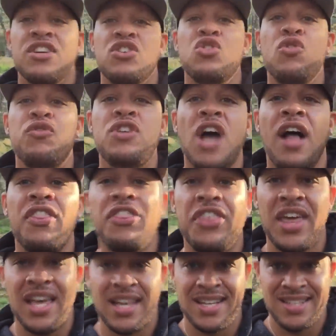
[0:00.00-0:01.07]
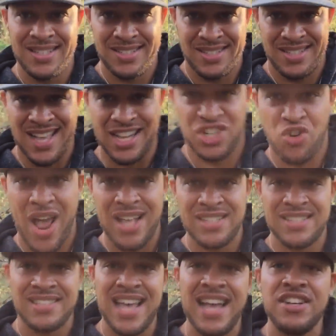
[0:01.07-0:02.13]
you've done things that
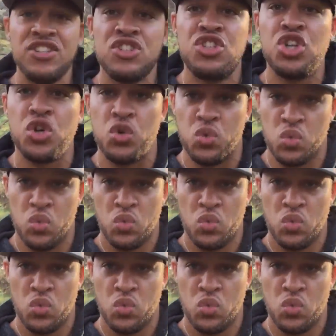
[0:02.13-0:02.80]
transcend you.